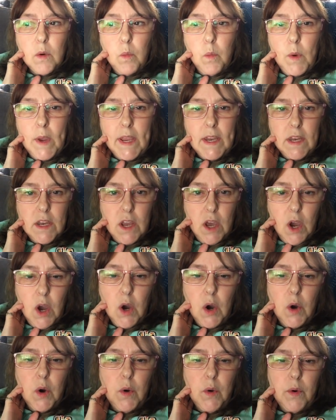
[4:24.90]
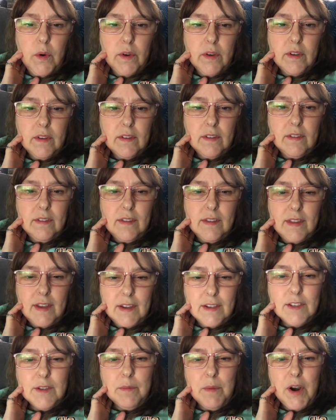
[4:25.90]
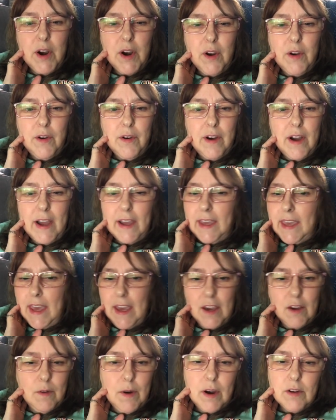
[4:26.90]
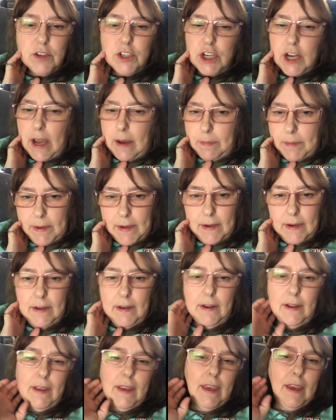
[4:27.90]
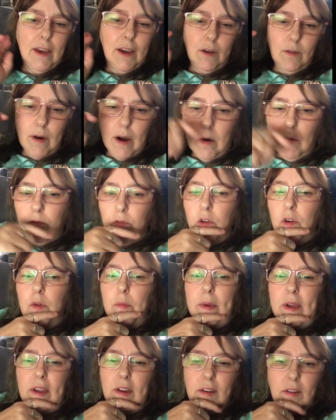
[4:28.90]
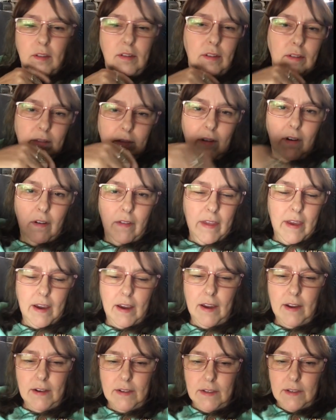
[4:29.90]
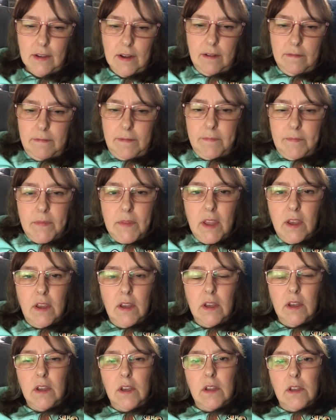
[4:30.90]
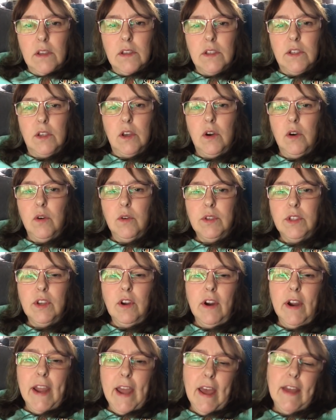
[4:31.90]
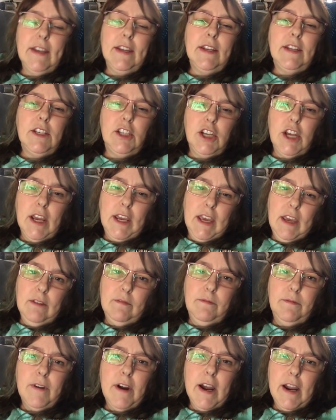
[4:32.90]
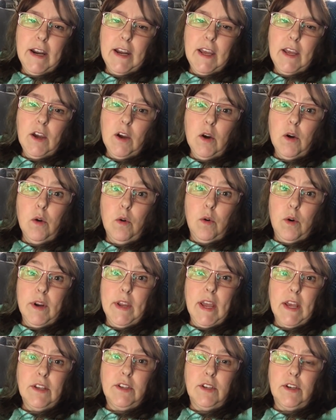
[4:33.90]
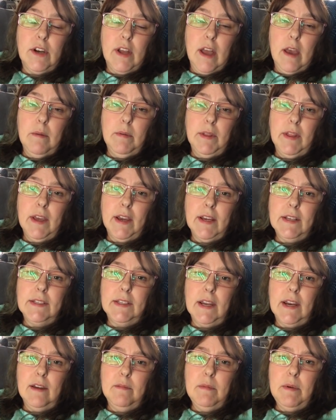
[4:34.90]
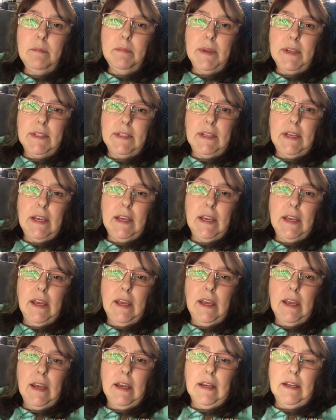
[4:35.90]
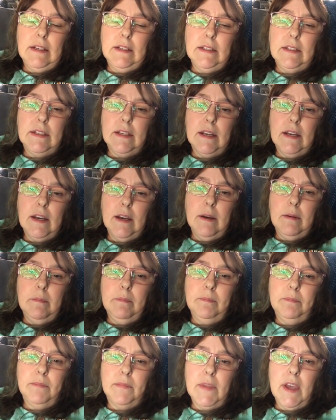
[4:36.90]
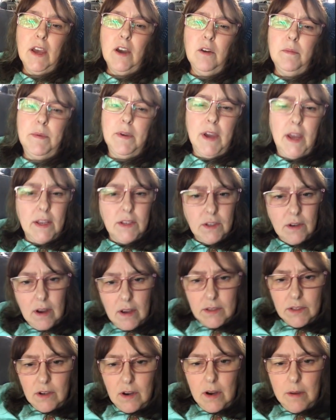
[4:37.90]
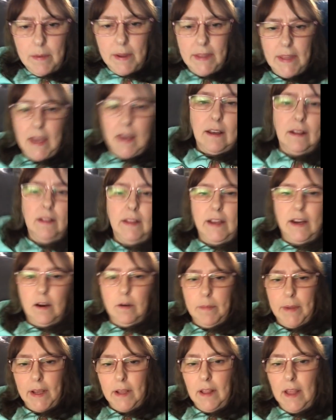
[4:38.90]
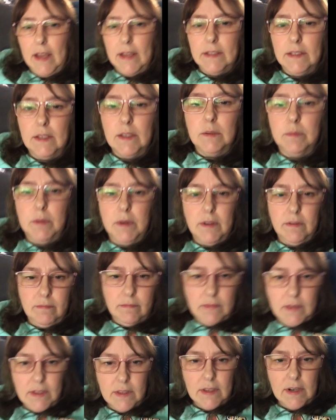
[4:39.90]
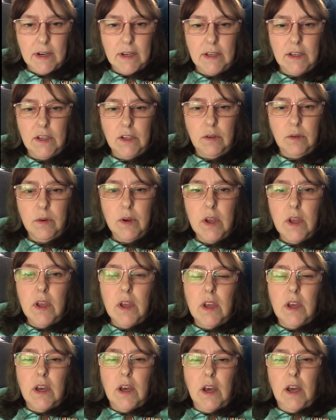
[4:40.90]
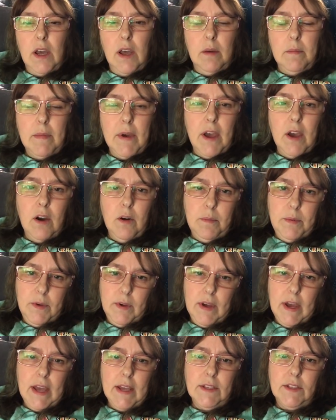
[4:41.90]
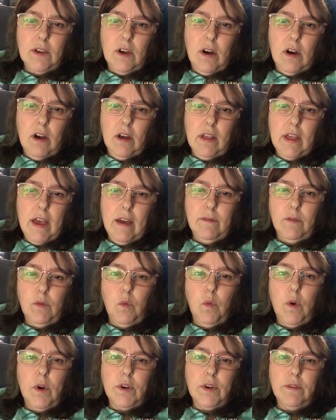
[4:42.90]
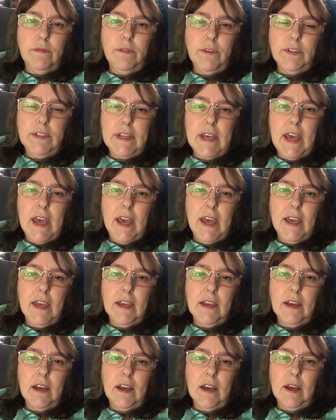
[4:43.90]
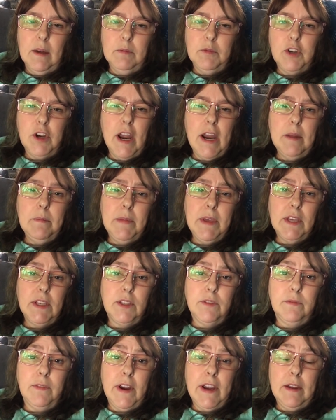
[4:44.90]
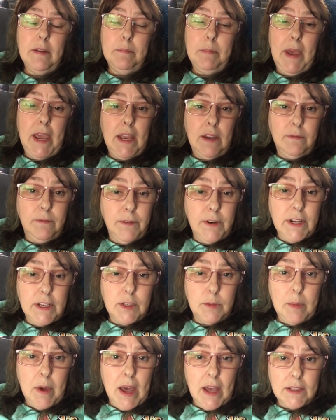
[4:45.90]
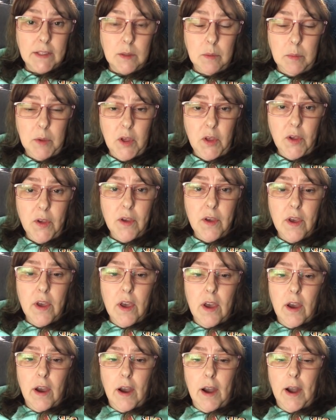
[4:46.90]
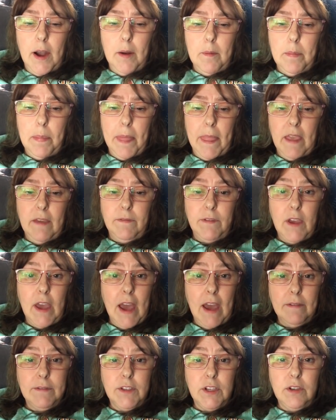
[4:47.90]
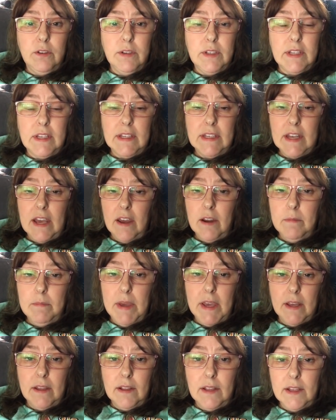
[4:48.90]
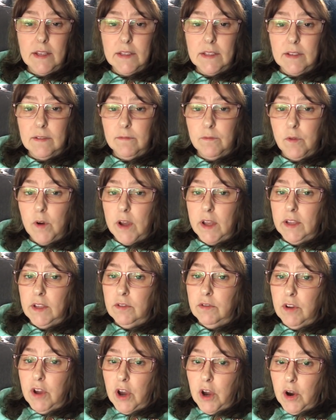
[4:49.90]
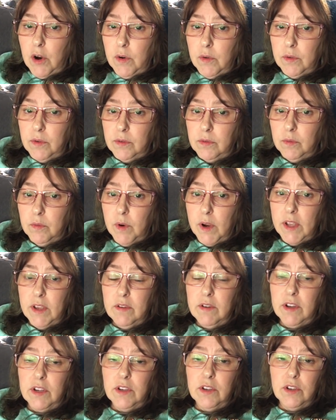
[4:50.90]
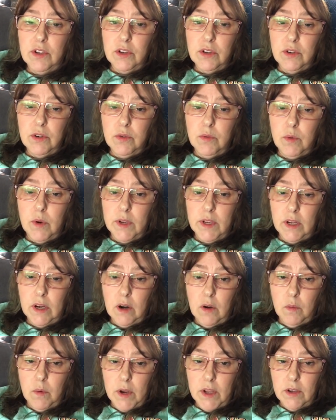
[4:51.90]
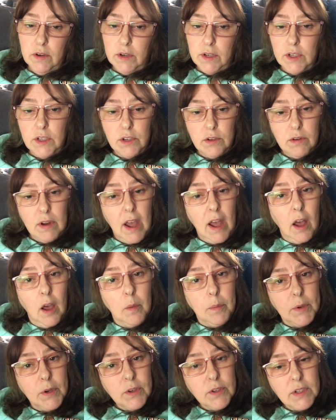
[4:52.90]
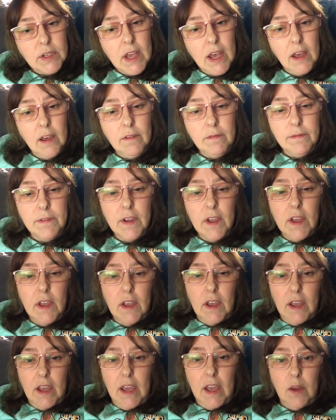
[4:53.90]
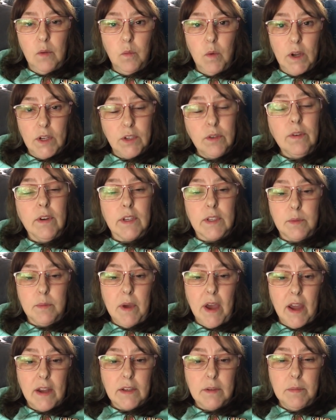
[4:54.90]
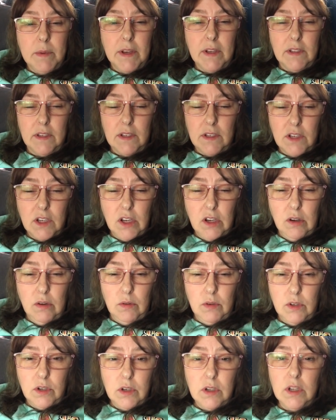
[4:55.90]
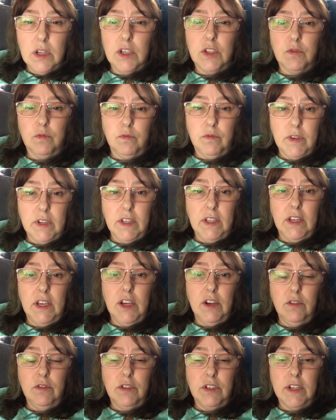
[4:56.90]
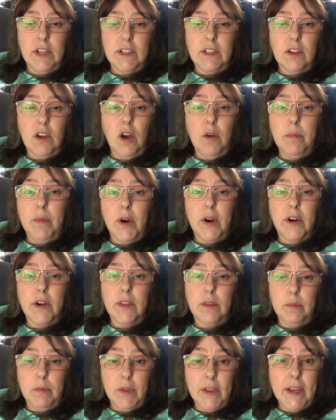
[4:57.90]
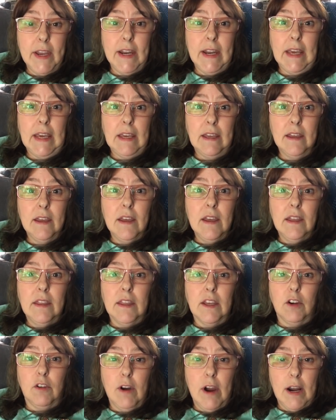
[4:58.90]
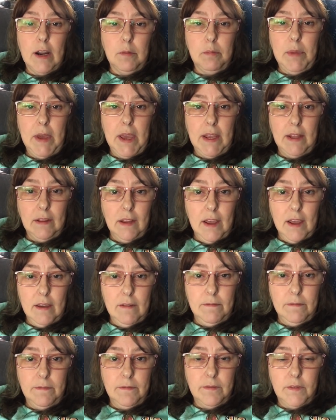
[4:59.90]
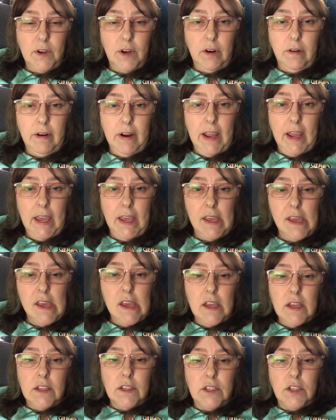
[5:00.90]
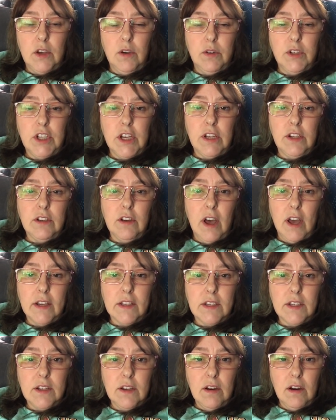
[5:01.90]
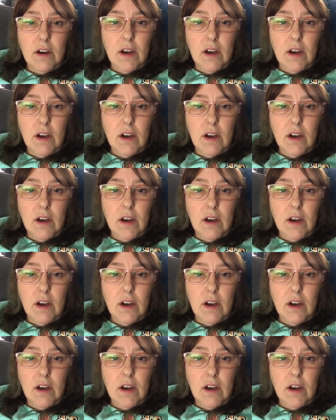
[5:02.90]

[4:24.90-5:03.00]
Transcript: we know that tomorrow I can't go out shopping and I can't go out roaming and all that kind of stuff. So sorry I didn't check in Friday or yesterday, but like I said, I've been busy and um, I hope you guys are sorry about that glare on my glasses, but nothing I can do. Um, I hope you guys all have a wonderful day. Um, try to be as pain free as possible. Um, if you have to, sit down and make a list of what you know, what you can do, what you know, what you can do to help yourself, and what to expect because it's huge. It's really huge. That's all part of the planning the chronic pain life. All right. So, gentle hugs to you